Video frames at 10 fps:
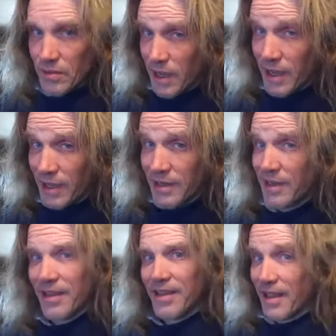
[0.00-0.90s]
right?
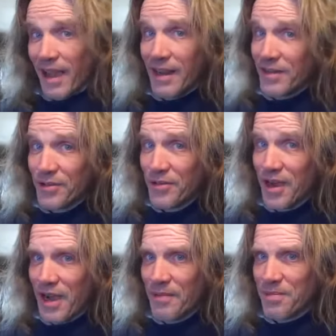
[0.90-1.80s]
Not too
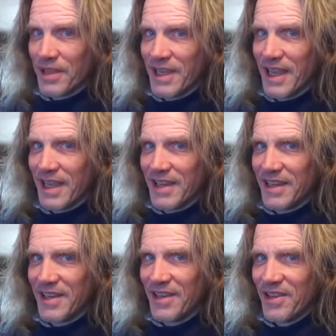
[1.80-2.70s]

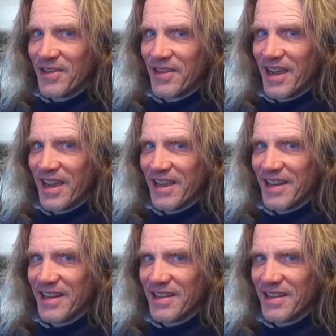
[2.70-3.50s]
complicated, right?